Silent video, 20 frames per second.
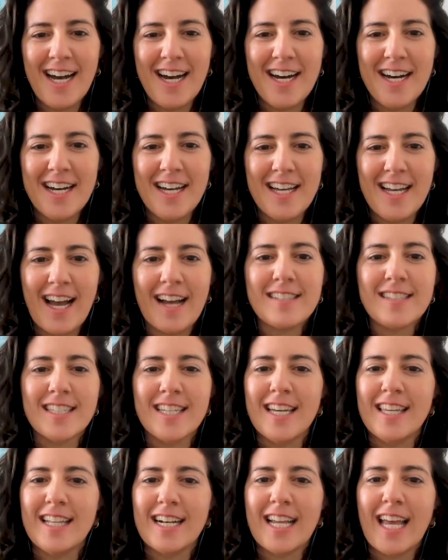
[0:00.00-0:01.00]

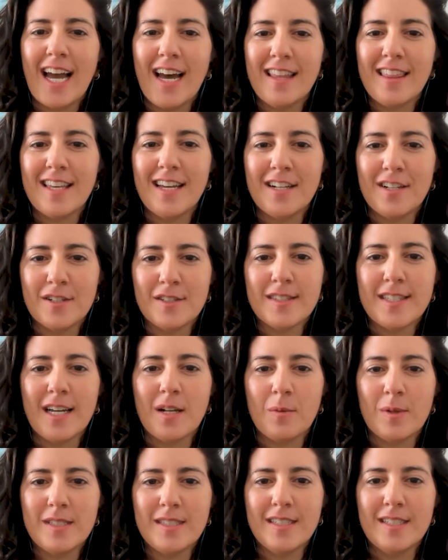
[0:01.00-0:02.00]
Excellent. And then Kathy, on your
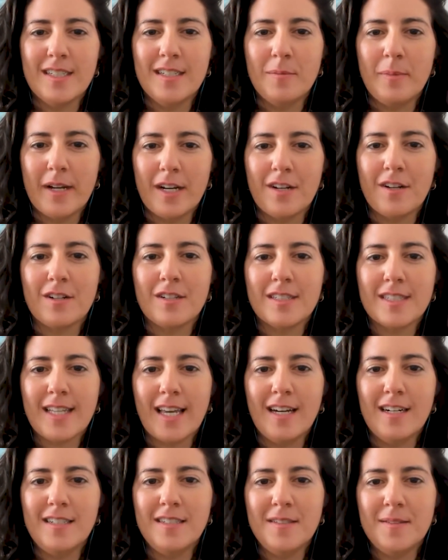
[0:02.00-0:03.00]
side, what's the barrier to
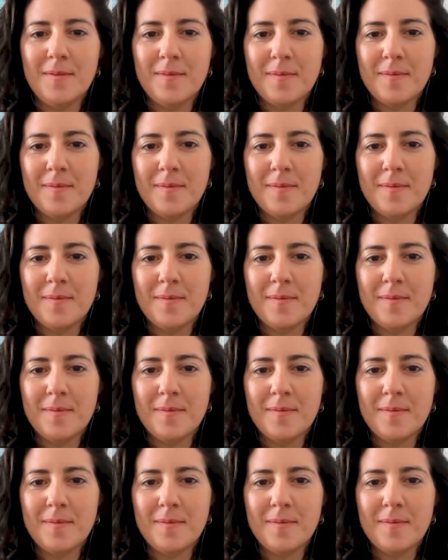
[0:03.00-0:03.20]
scale?